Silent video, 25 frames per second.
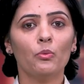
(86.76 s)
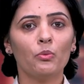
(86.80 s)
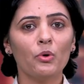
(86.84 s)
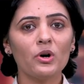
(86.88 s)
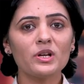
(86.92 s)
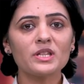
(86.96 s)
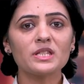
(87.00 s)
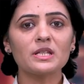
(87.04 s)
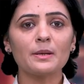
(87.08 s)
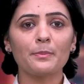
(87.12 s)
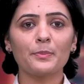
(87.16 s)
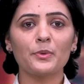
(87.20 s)

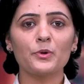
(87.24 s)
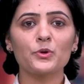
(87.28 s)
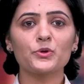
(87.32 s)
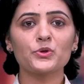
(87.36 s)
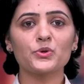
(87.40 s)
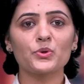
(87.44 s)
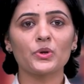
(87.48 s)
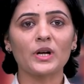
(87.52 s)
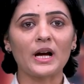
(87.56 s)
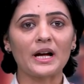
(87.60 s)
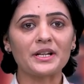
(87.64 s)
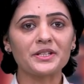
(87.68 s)
was
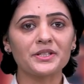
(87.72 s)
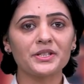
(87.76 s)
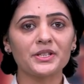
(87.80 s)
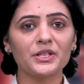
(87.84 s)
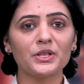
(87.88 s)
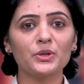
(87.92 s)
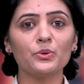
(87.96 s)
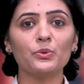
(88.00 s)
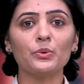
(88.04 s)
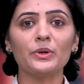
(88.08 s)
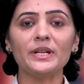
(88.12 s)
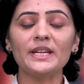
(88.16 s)
supposed to
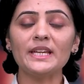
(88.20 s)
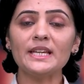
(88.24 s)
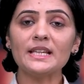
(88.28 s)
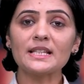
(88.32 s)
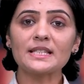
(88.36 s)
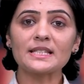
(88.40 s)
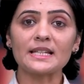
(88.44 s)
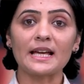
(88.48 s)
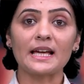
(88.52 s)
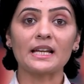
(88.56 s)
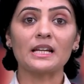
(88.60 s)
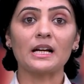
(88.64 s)
continue
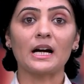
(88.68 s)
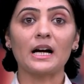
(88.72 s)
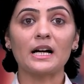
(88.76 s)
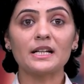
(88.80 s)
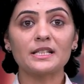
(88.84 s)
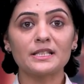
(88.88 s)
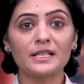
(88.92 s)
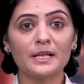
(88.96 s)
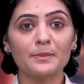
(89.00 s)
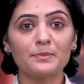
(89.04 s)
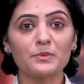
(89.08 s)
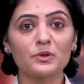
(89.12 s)
east and
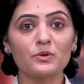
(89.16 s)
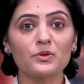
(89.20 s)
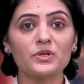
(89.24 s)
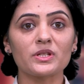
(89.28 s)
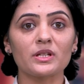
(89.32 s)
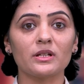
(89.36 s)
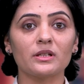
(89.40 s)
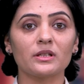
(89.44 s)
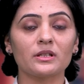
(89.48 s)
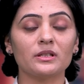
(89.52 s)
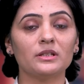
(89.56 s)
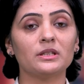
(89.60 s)
attempt to
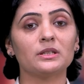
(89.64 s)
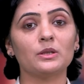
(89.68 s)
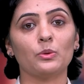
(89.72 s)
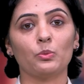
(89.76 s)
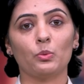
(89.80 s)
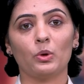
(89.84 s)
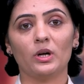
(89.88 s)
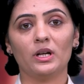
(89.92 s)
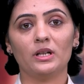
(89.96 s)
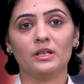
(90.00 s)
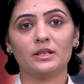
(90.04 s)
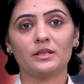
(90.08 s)
circle the
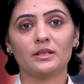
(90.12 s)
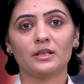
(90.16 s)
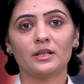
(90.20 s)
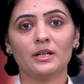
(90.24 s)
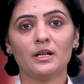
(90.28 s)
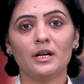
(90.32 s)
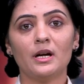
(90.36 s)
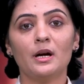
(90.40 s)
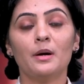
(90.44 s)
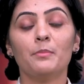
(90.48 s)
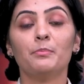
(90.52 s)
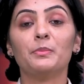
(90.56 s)
world,
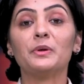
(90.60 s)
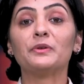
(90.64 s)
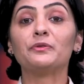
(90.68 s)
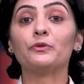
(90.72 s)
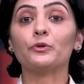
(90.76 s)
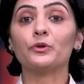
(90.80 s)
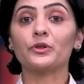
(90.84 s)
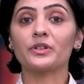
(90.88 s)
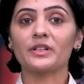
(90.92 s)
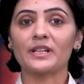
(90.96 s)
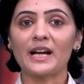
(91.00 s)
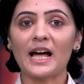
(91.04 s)

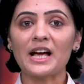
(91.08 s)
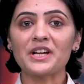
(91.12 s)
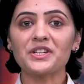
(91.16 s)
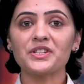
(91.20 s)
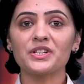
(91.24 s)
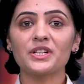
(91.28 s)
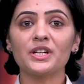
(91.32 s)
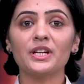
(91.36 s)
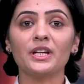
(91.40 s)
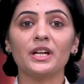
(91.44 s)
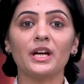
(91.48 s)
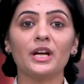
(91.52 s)
before
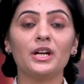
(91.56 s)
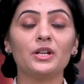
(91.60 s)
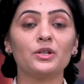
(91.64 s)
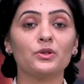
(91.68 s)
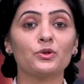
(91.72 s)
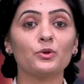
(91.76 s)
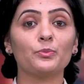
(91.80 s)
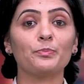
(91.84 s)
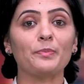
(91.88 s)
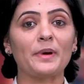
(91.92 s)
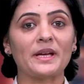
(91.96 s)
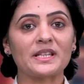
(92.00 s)
crashing
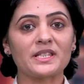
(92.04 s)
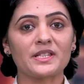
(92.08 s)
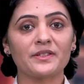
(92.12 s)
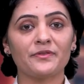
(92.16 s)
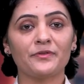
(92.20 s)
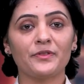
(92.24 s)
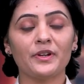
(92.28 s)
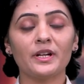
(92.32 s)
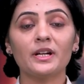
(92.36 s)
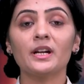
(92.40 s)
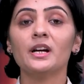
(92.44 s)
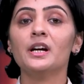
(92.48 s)
into
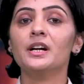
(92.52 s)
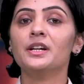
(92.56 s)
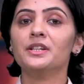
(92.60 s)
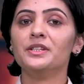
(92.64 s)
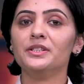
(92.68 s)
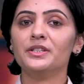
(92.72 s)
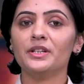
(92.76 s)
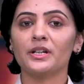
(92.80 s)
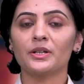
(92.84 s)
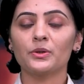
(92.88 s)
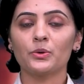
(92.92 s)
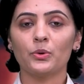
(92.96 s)
Pacific
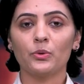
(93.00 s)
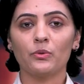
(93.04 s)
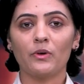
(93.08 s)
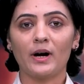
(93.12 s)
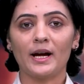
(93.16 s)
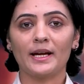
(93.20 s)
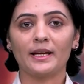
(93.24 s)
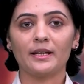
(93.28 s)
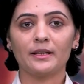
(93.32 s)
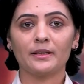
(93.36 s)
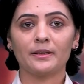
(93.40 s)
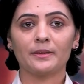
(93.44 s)
near
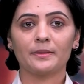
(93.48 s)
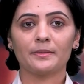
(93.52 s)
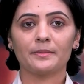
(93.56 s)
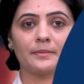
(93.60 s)
Hawaii.